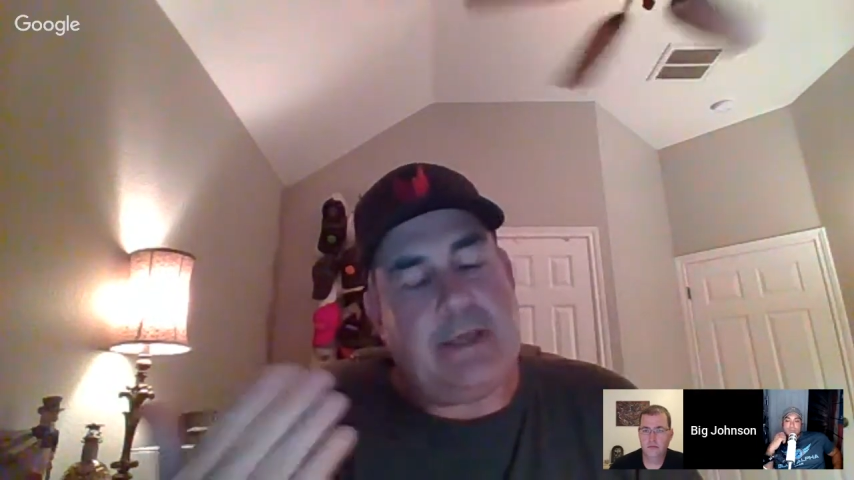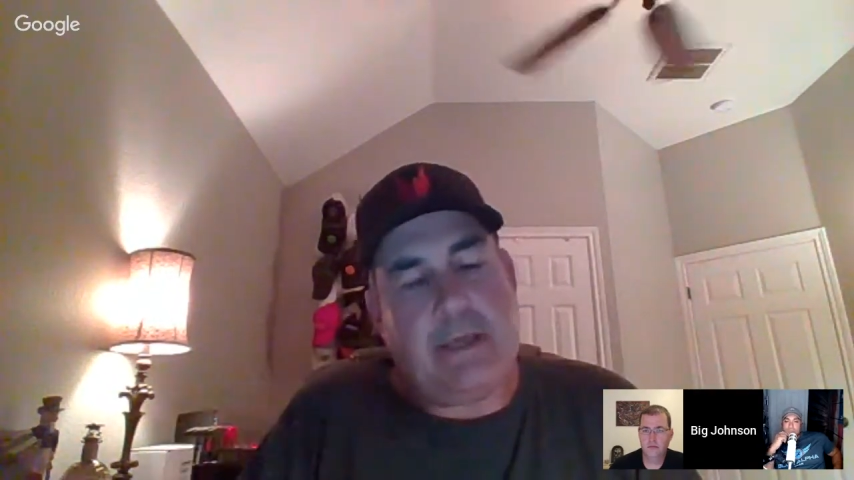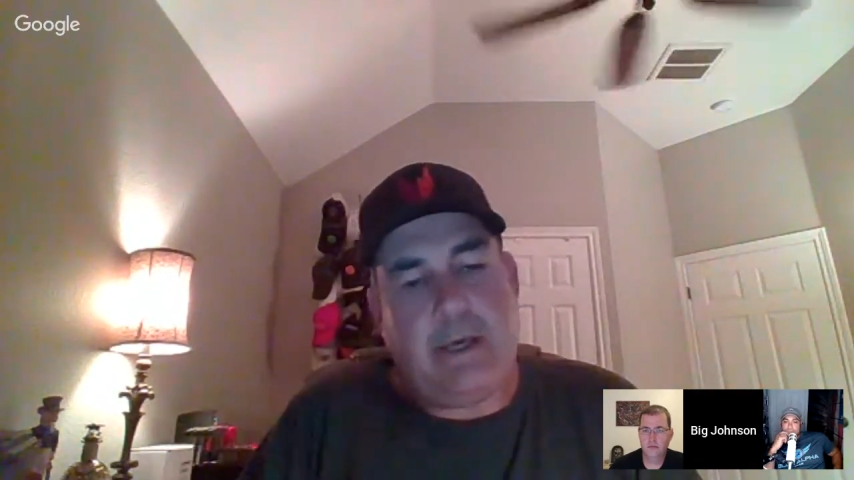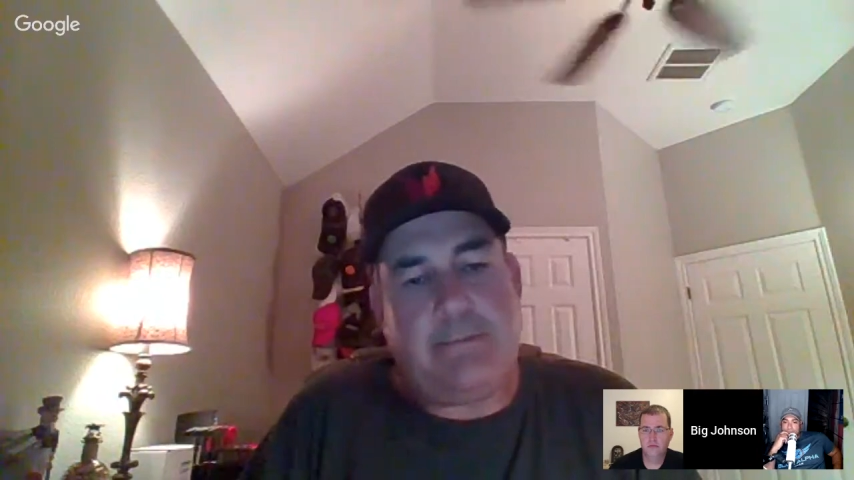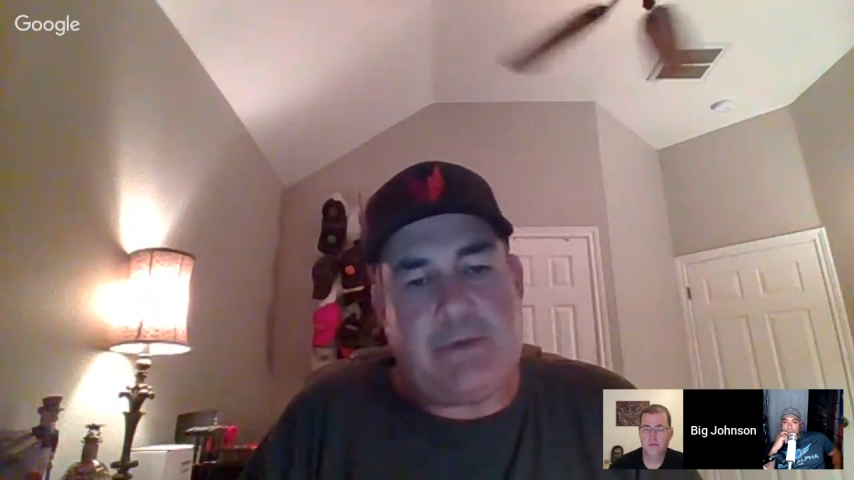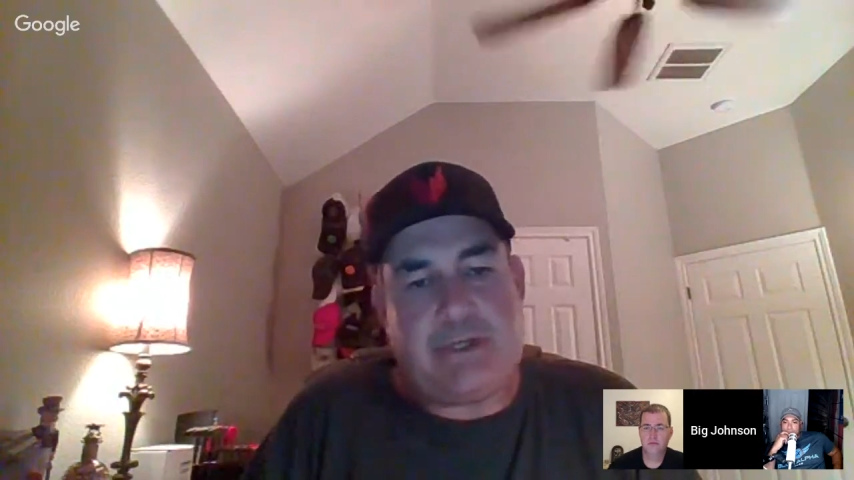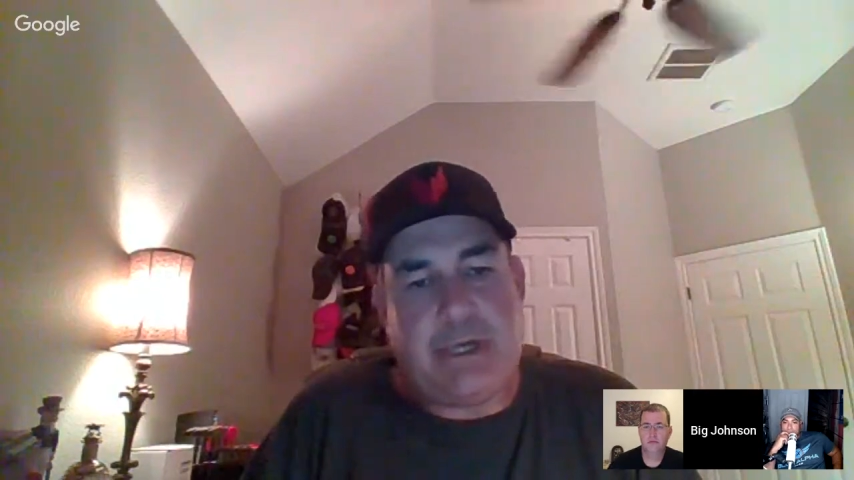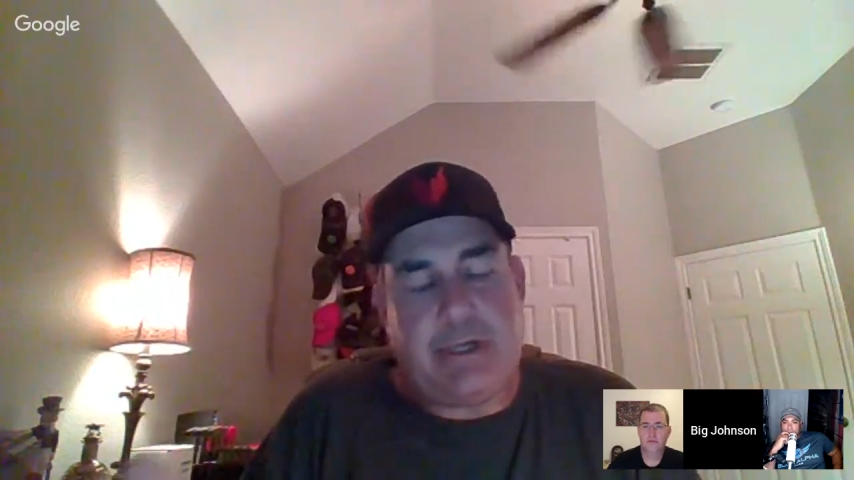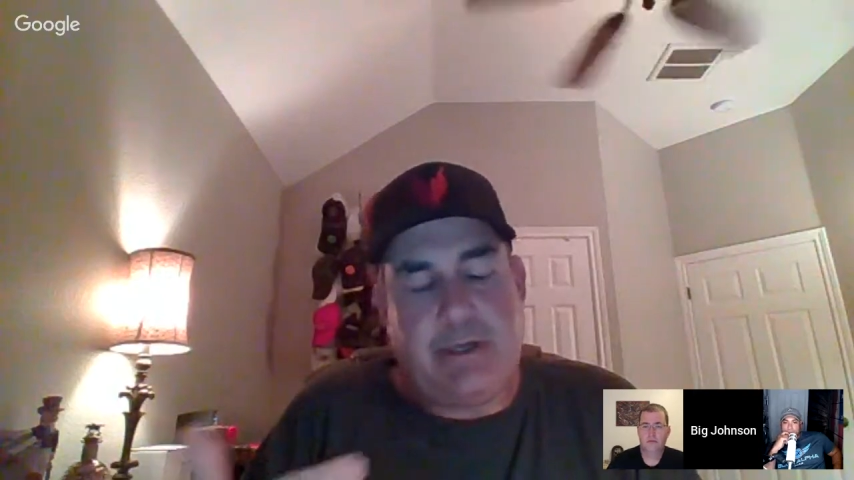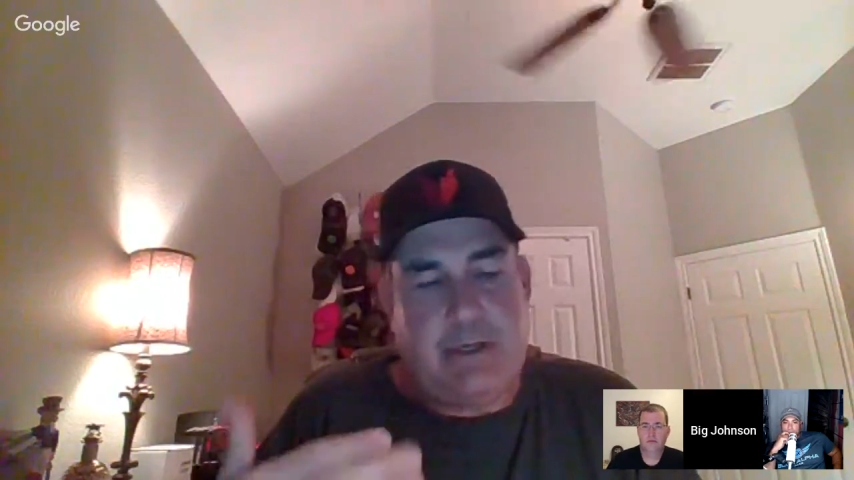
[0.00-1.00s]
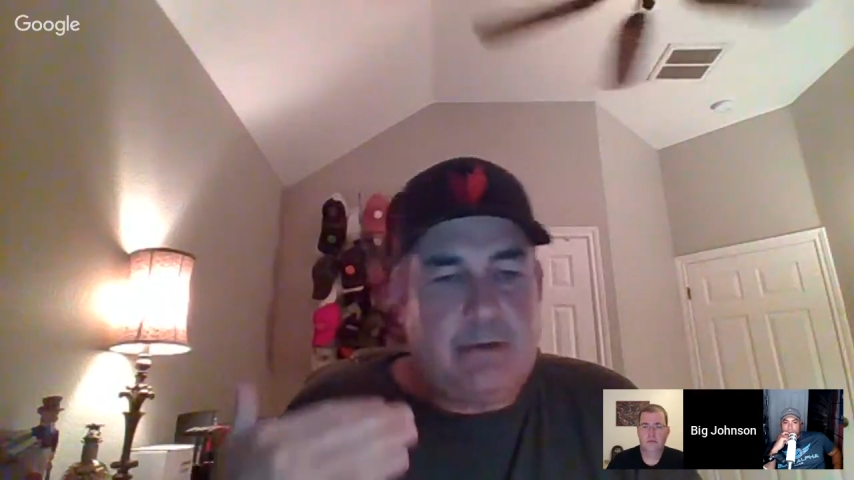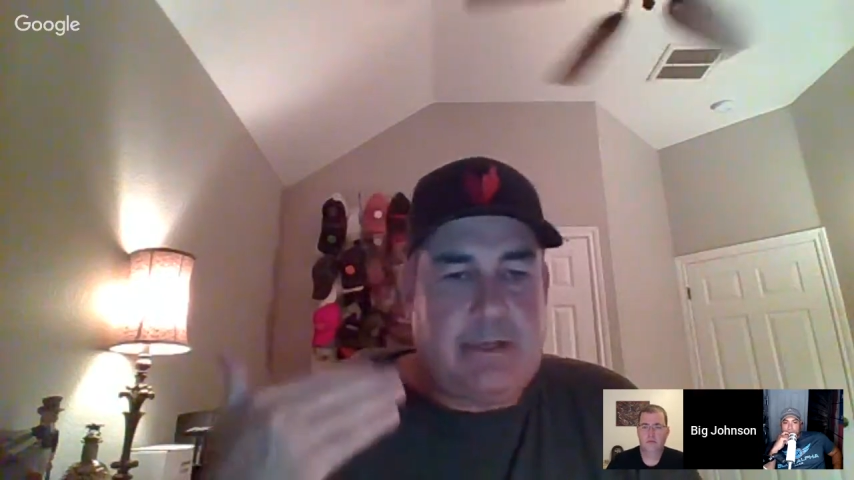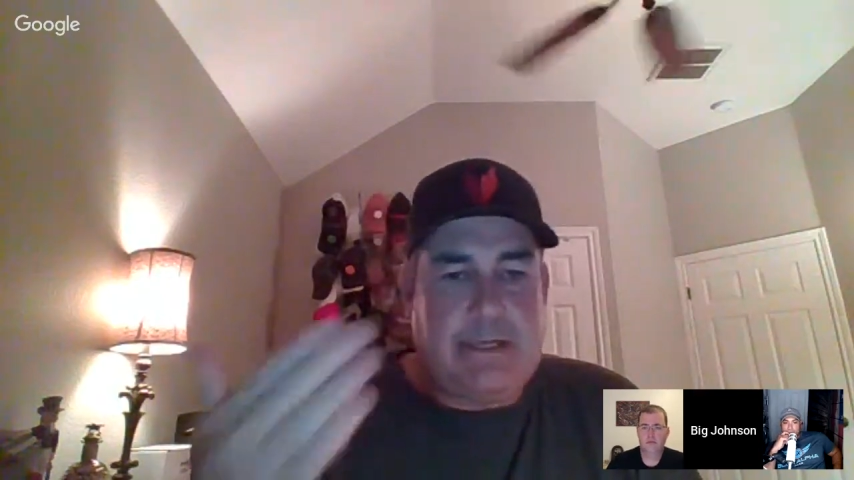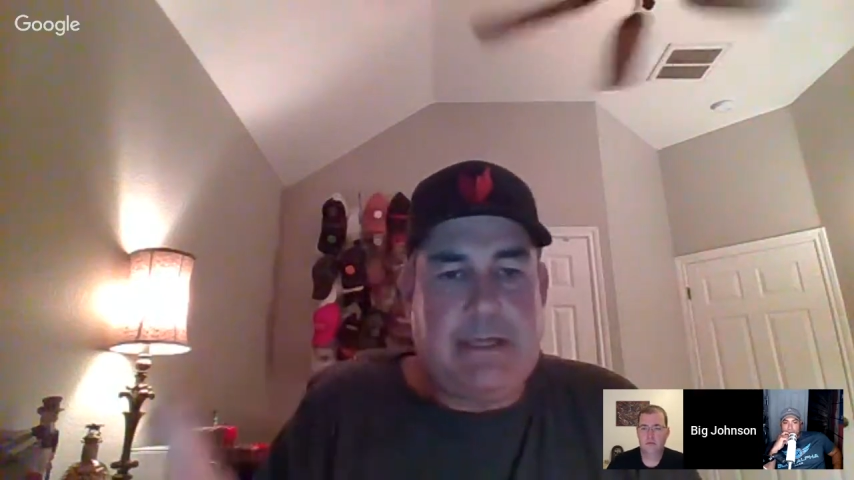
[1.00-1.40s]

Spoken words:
bringing up the shotgun.